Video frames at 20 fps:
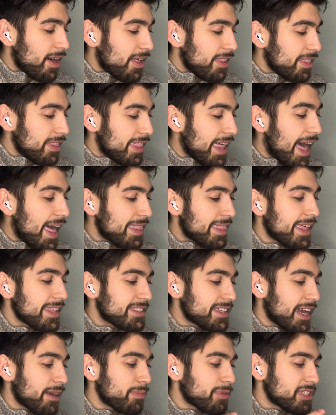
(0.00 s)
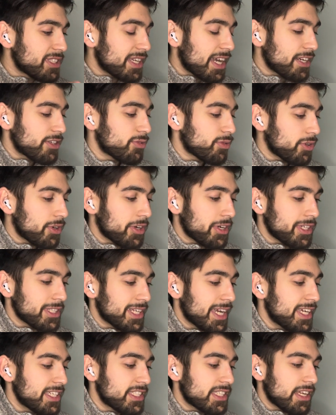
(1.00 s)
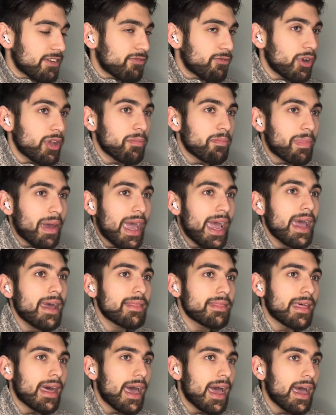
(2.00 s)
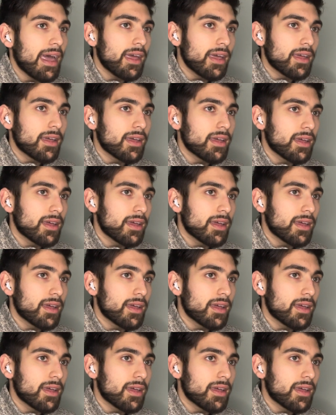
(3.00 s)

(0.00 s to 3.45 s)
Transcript: That type of sexual orientation, if we ban that,